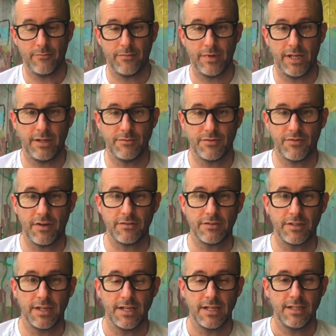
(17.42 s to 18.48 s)
He was found
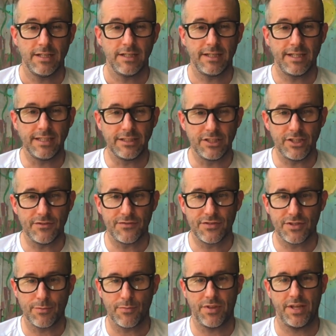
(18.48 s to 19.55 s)
guilty of
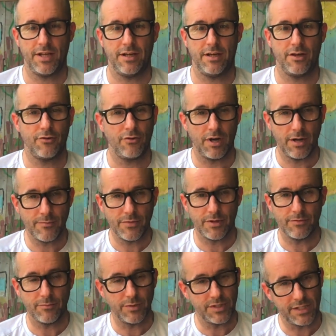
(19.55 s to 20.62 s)
something, a crime that
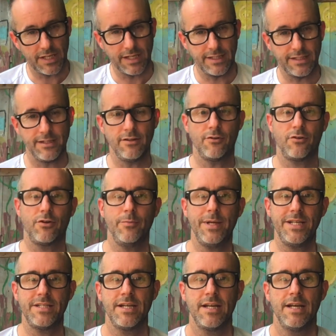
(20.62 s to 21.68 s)
we say he did not commit.